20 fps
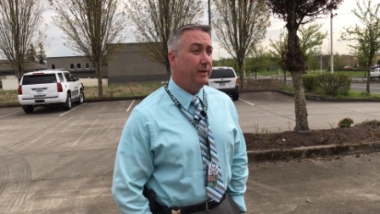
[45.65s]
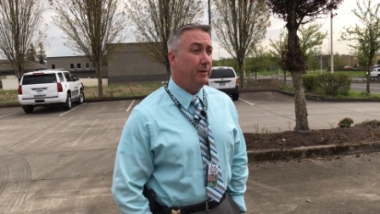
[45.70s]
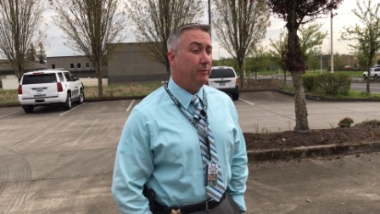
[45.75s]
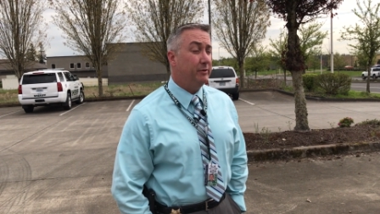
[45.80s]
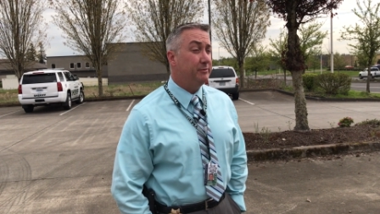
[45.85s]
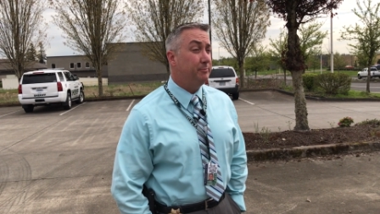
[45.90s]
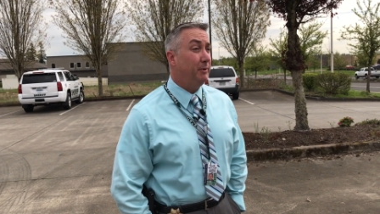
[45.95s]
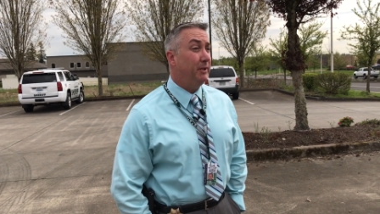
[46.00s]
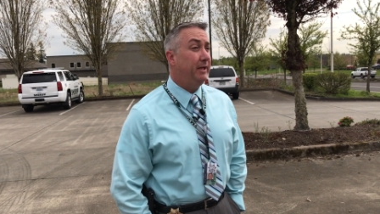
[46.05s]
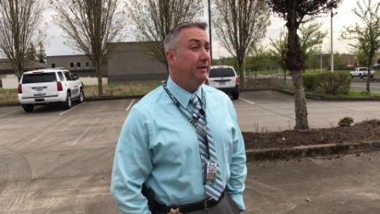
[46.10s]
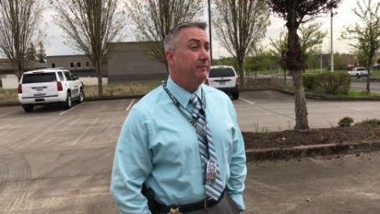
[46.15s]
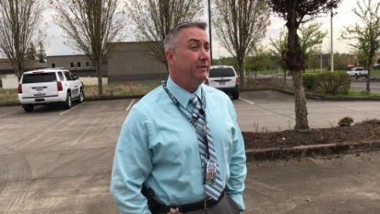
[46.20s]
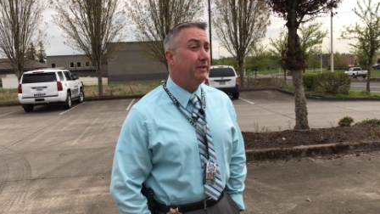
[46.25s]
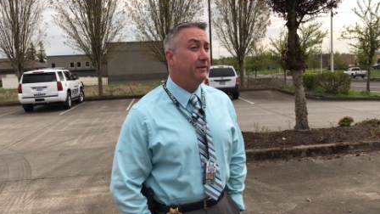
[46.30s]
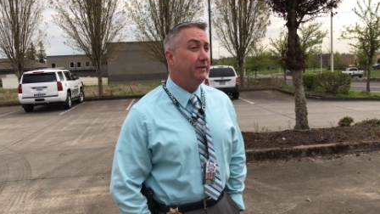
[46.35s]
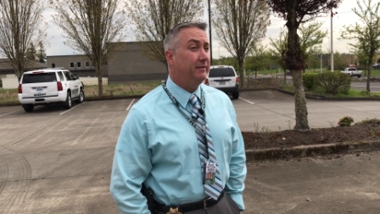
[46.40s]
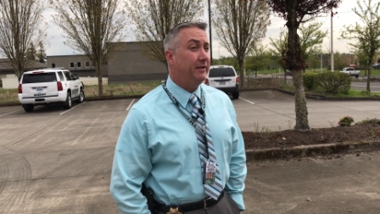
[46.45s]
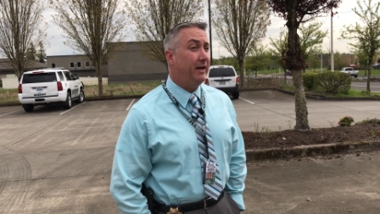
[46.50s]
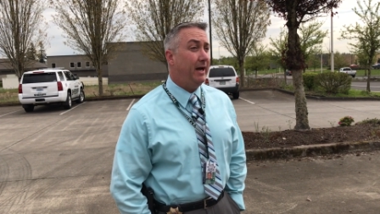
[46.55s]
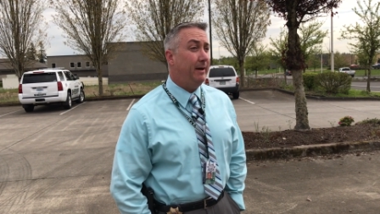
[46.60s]
It was believed
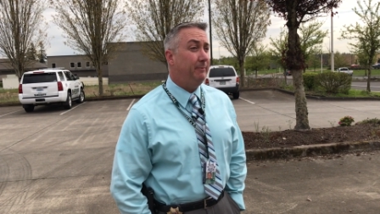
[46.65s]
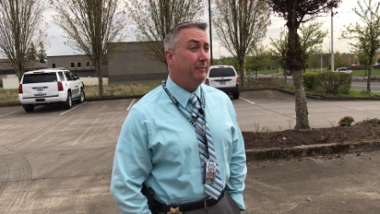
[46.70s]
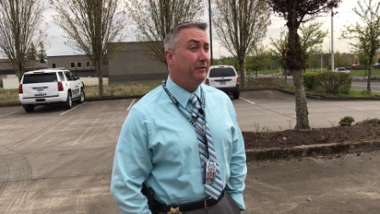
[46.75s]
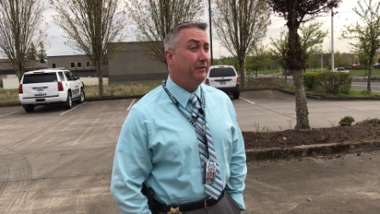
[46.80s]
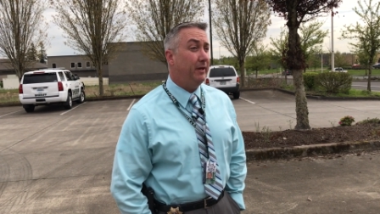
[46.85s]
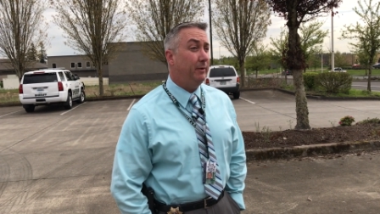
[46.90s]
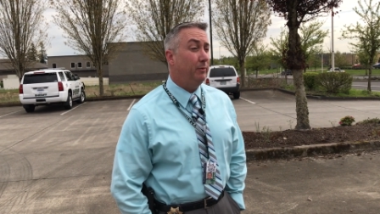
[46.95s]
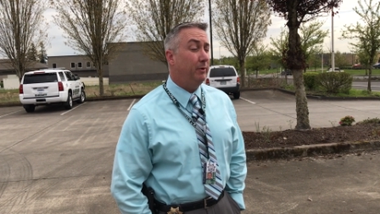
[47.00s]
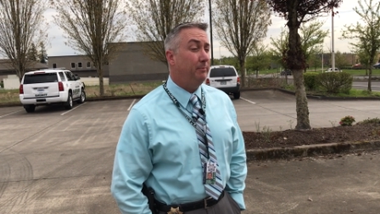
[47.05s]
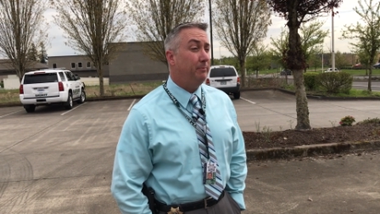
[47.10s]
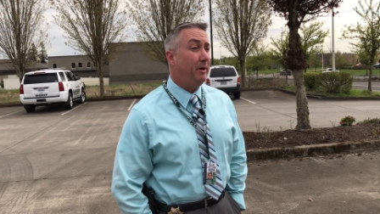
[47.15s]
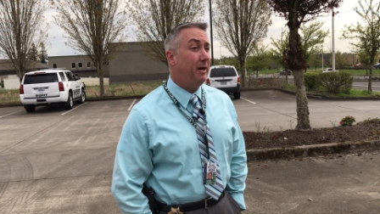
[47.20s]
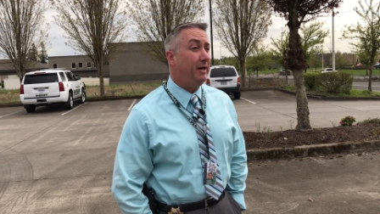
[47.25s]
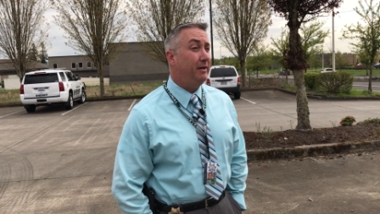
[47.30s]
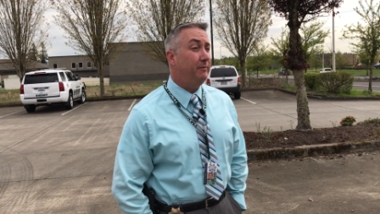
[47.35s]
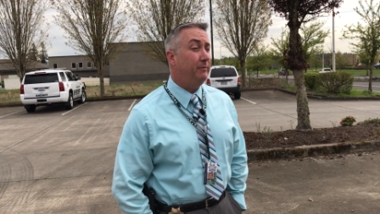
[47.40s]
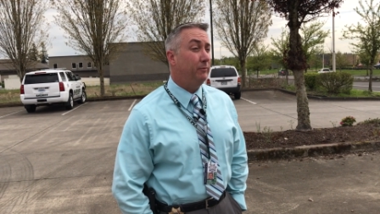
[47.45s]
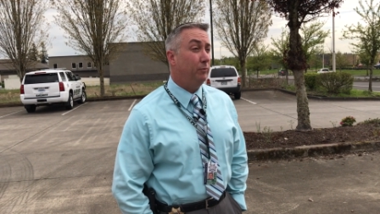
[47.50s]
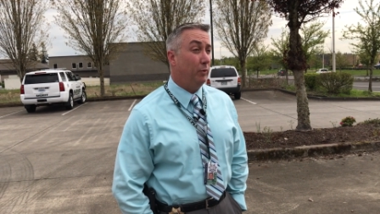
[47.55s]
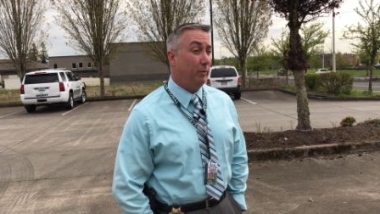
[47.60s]
at the time that they were
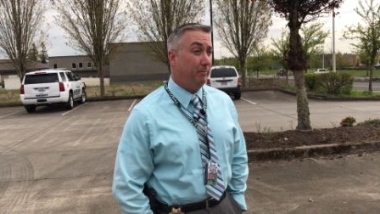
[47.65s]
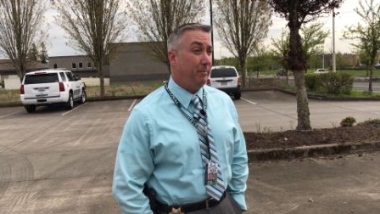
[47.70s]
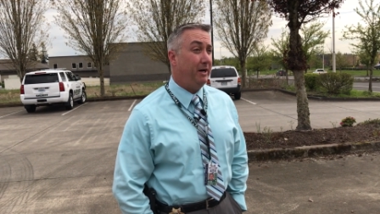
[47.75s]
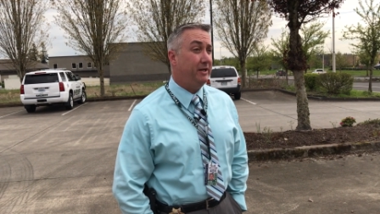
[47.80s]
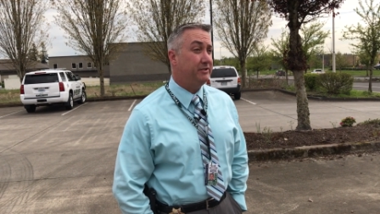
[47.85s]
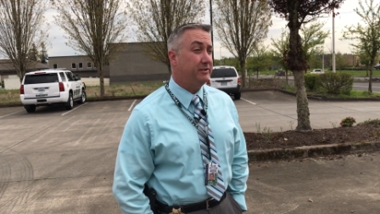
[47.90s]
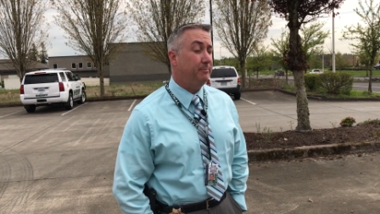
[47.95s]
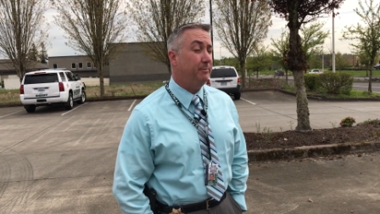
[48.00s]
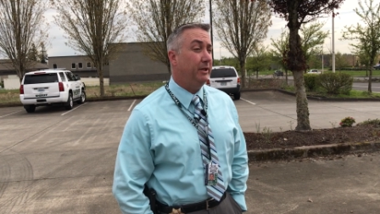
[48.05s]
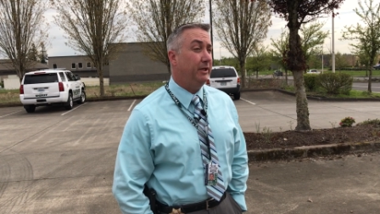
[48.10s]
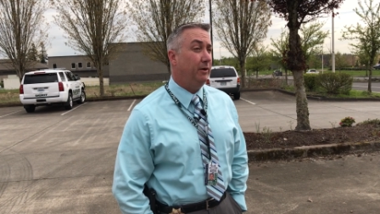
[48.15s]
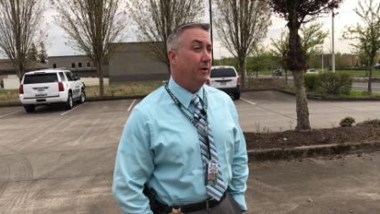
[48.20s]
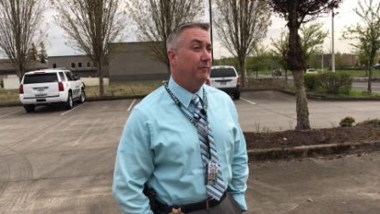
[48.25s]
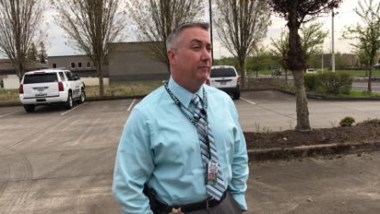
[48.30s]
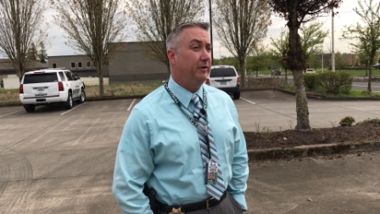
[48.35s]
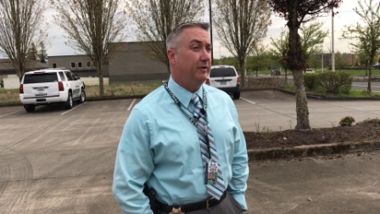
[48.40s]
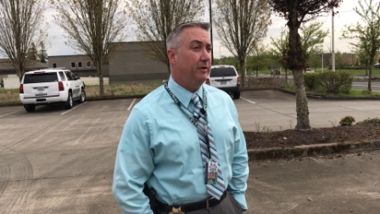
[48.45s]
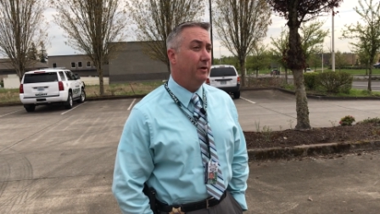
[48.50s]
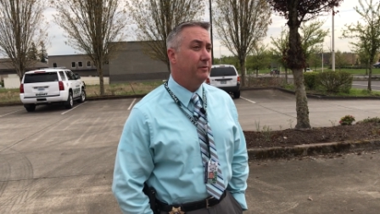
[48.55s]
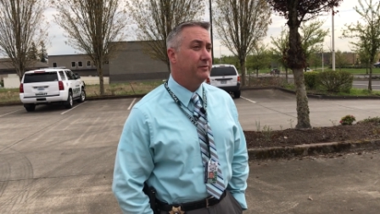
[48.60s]
possibly
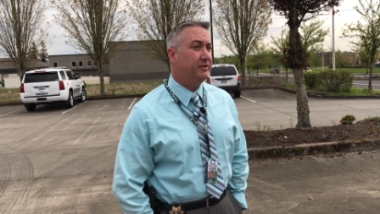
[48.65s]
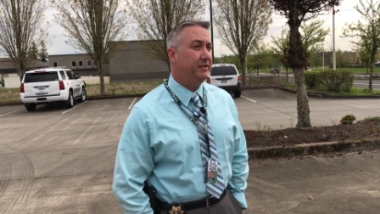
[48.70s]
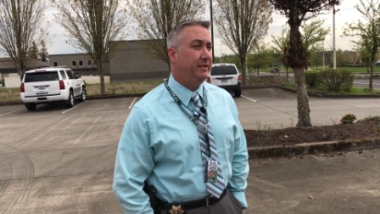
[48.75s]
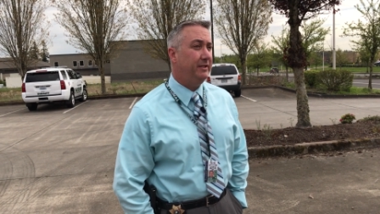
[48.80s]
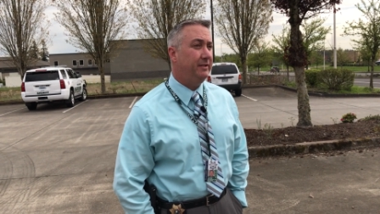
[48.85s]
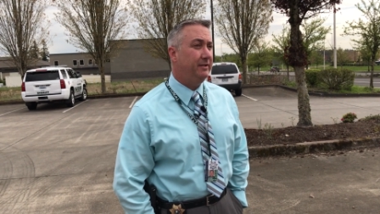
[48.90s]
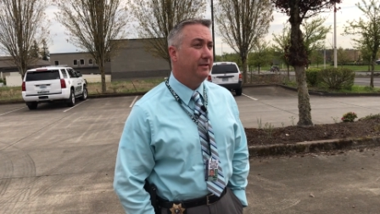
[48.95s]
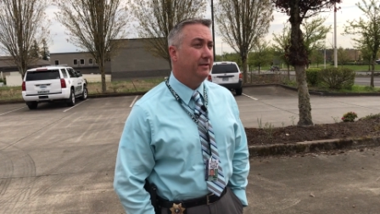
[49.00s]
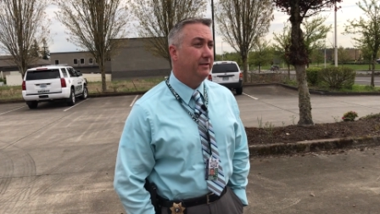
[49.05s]
overdosing